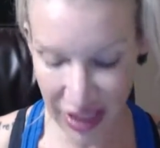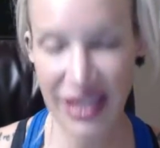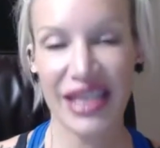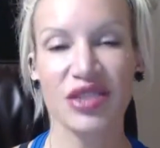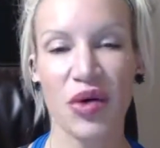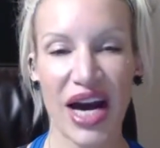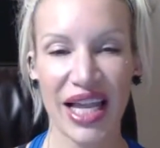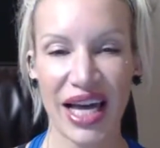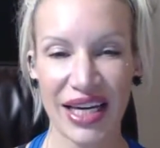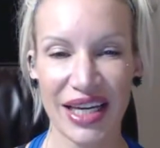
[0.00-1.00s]
See, that's
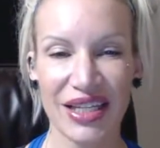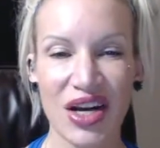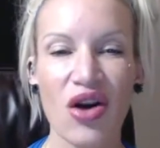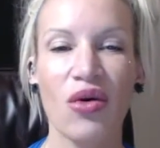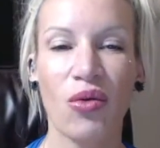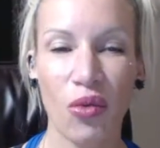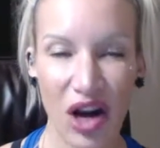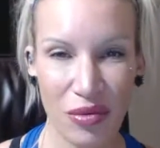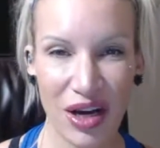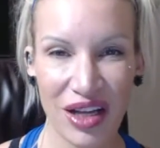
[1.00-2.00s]
why I like it.
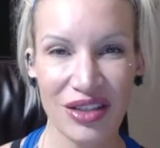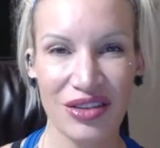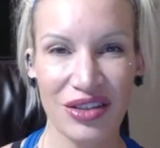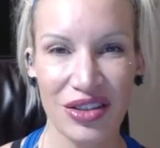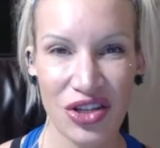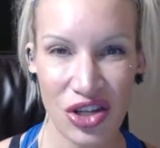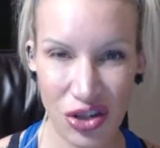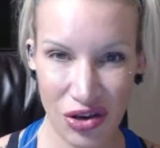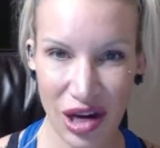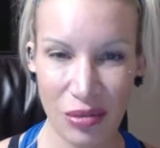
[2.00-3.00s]
Watermelon,
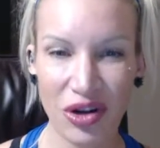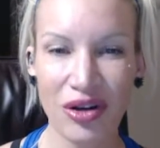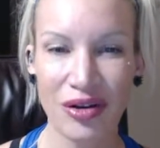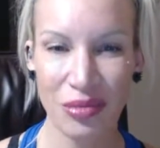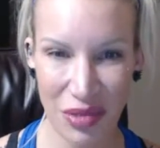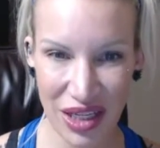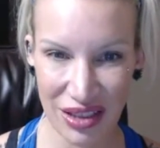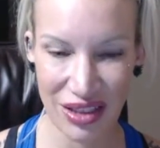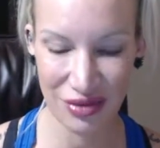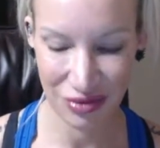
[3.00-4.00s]
cucumber, mint.